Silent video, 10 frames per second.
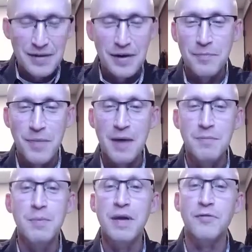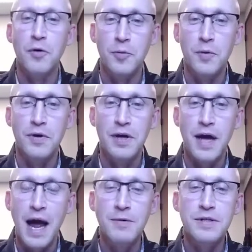uh, my me being vulnerable.
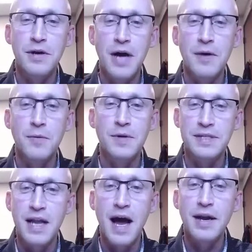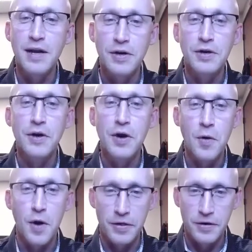Uh, I was a I okay. was not a good
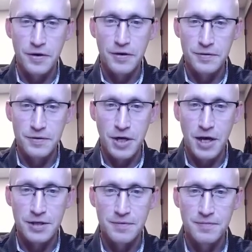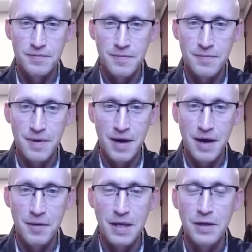co-author, Josh,
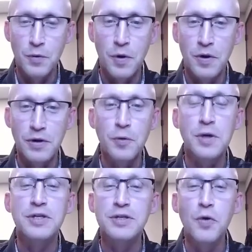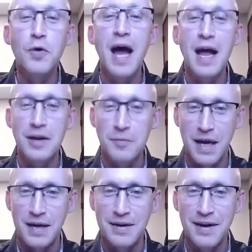um, and you were you were so kind to
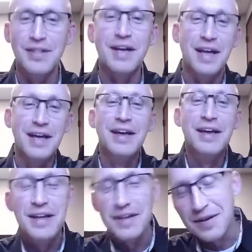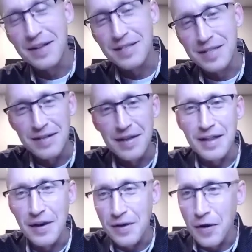me. I look, this is that
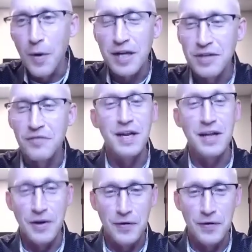there go watch the video